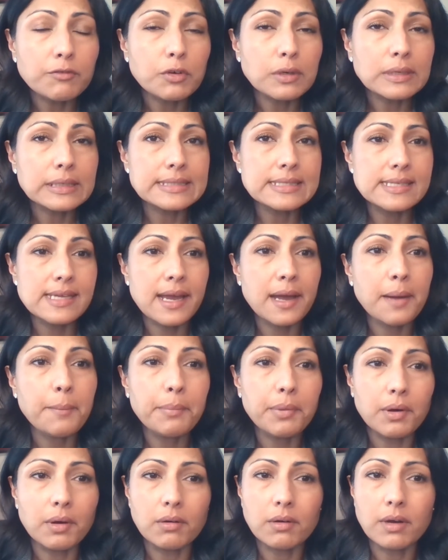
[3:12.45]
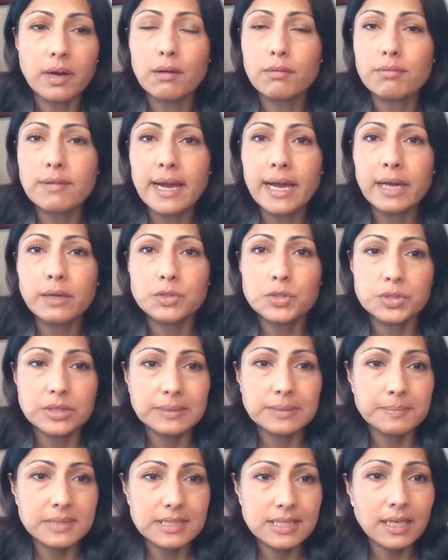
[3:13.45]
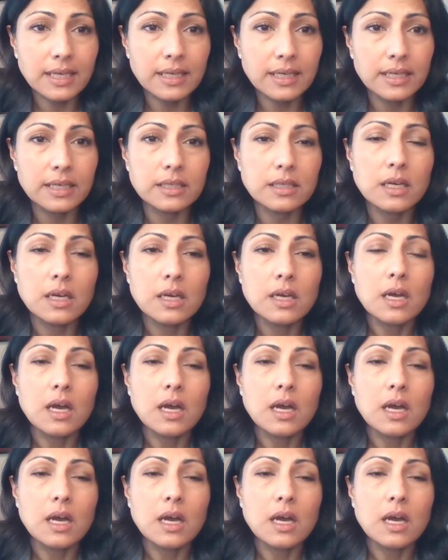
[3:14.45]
For example, a round-trip ticket